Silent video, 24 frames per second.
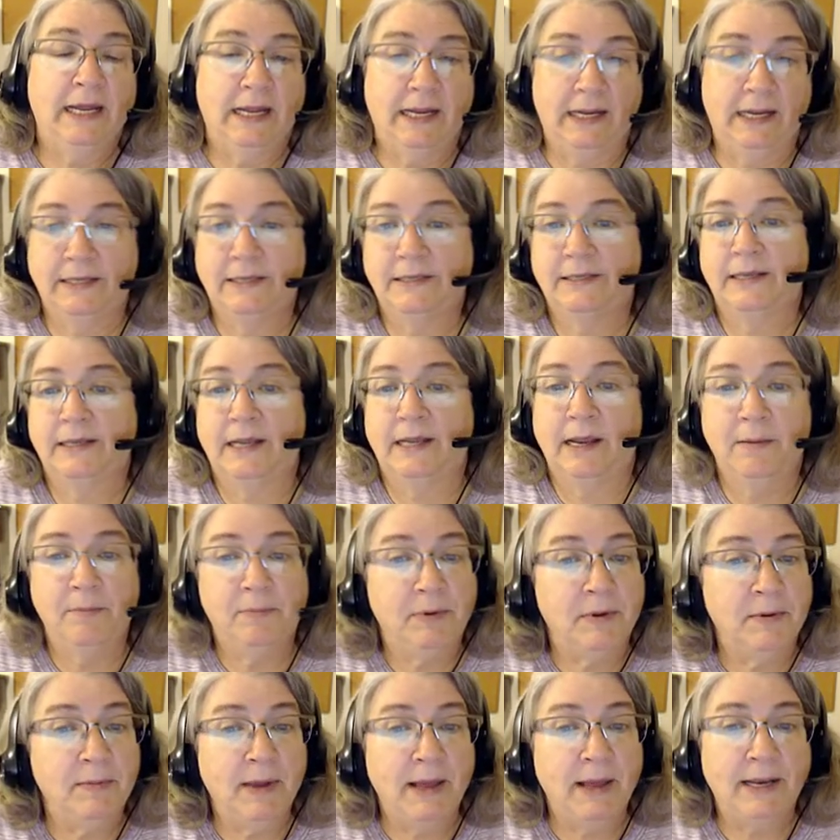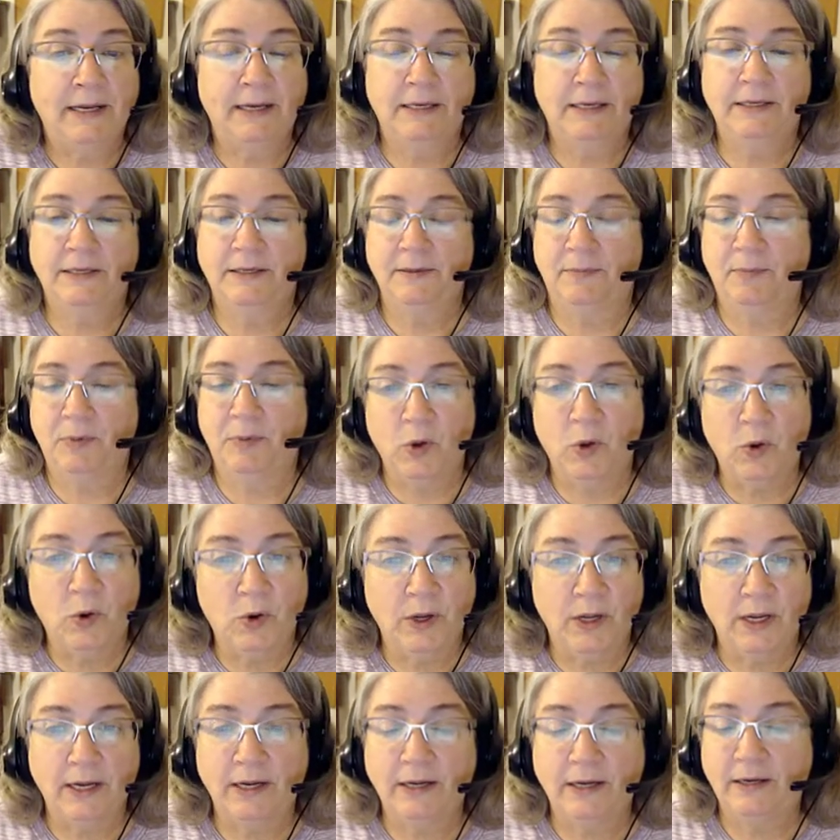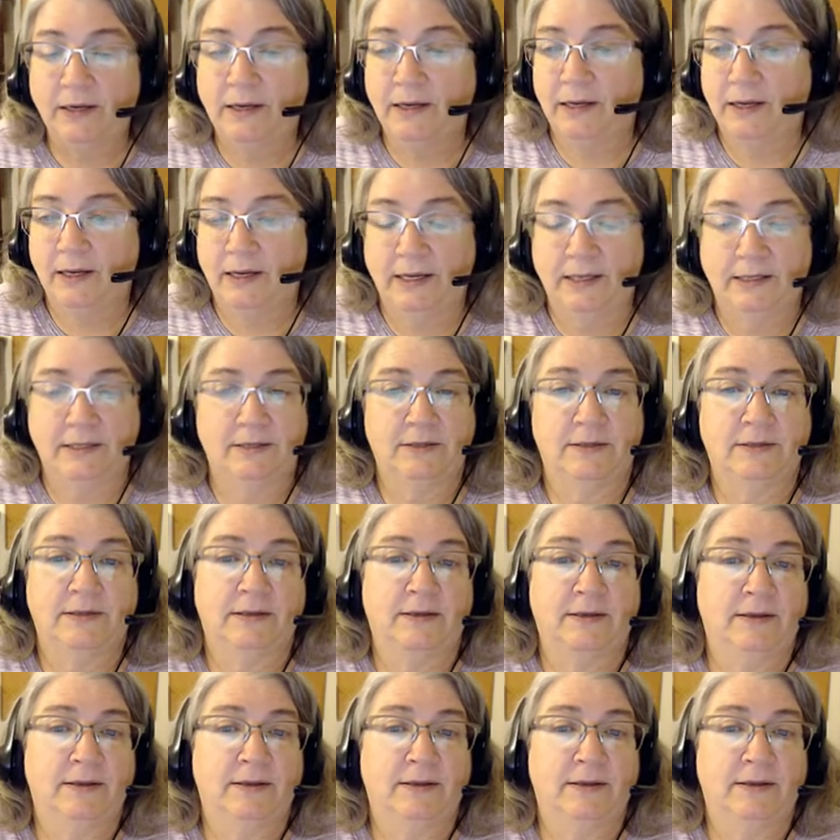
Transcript: It's implemented, deployed, it's